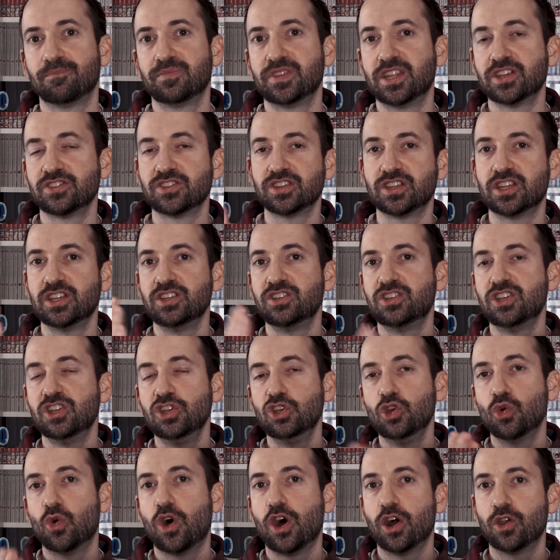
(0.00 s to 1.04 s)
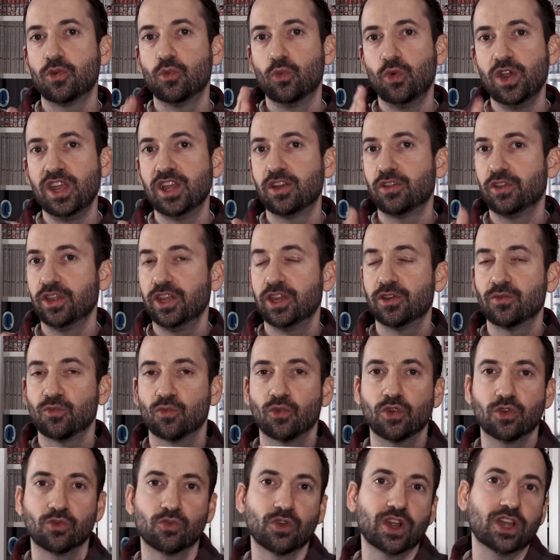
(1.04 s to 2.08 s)
doesn't continue on weekly
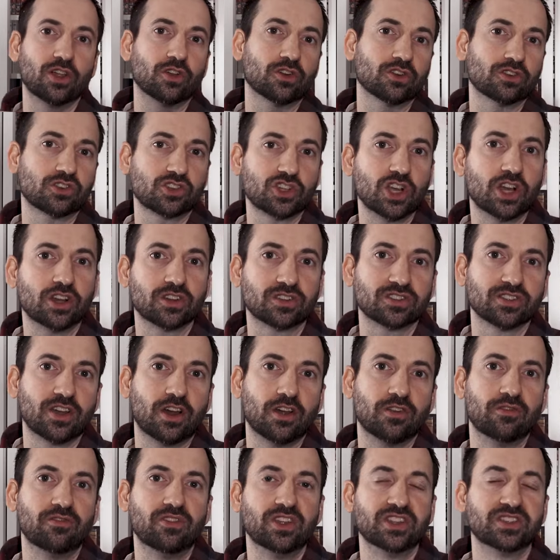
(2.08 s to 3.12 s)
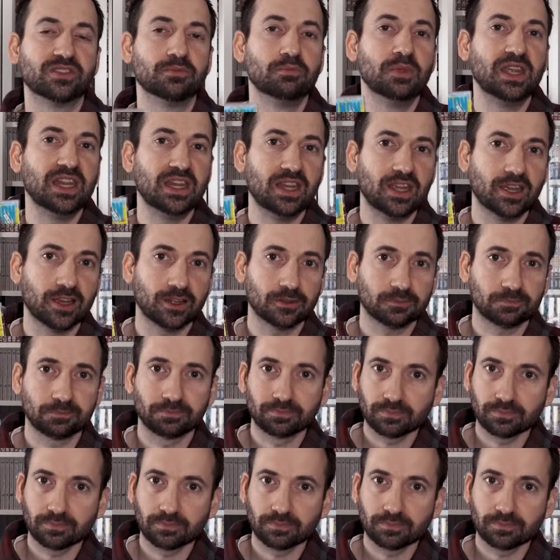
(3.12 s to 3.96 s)
and regular chunks on Viz Media.